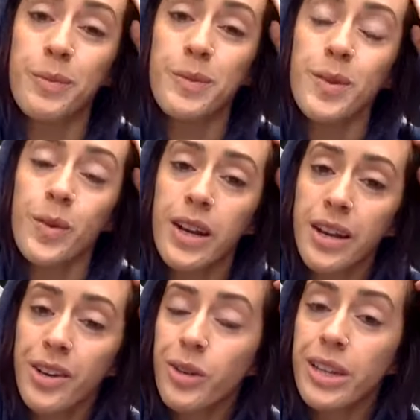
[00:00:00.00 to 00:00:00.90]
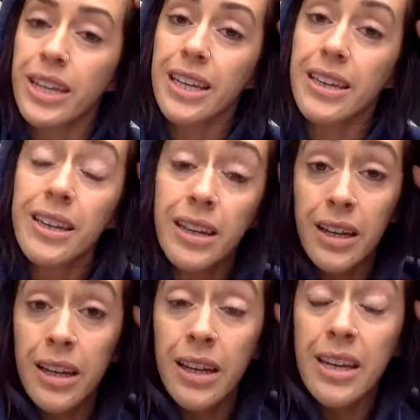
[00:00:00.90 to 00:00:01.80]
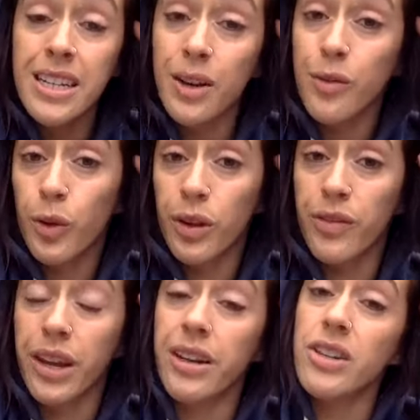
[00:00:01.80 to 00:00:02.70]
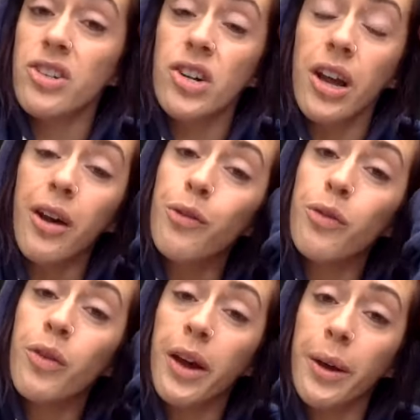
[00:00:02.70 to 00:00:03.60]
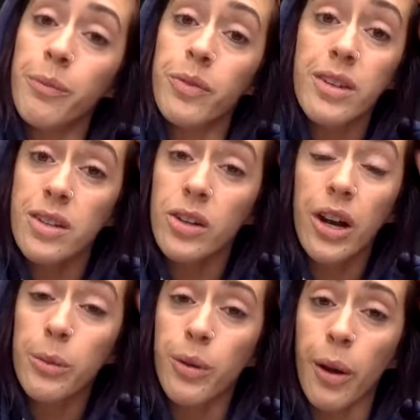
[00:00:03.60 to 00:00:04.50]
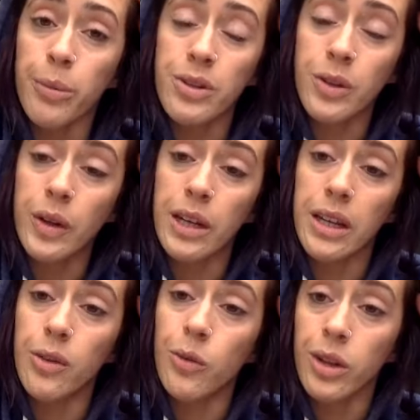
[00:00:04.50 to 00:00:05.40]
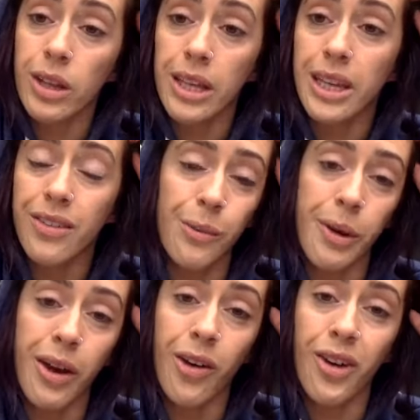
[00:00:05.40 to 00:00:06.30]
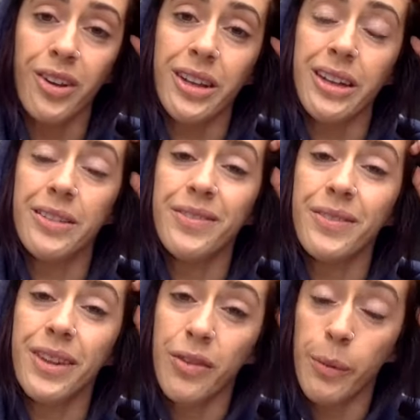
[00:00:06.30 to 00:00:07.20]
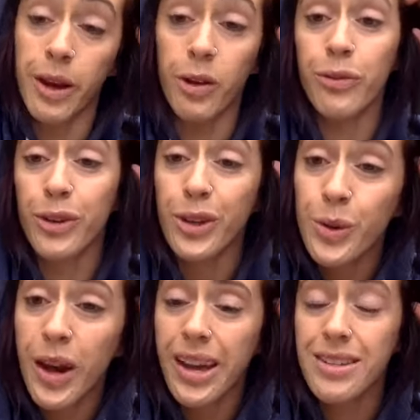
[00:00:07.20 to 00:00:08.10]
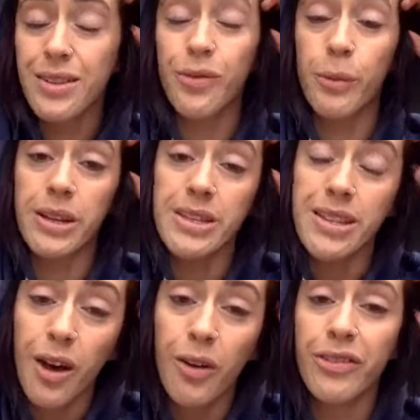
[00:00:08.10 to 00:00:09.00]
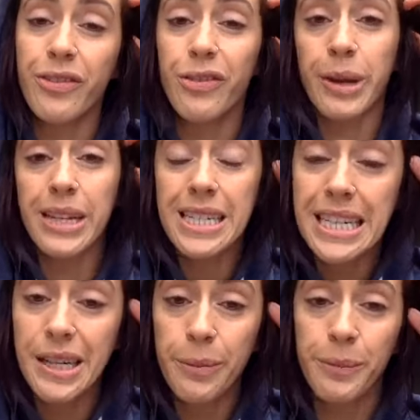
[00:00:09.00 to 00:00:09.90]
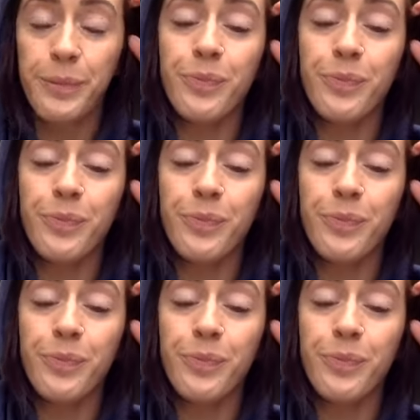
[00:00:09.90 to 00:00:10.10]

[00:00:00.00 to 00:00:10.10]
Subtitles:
so that I can really take full advantage of this incredible opportunity and really give it my all, and give it my all for you guys and for myself and for my team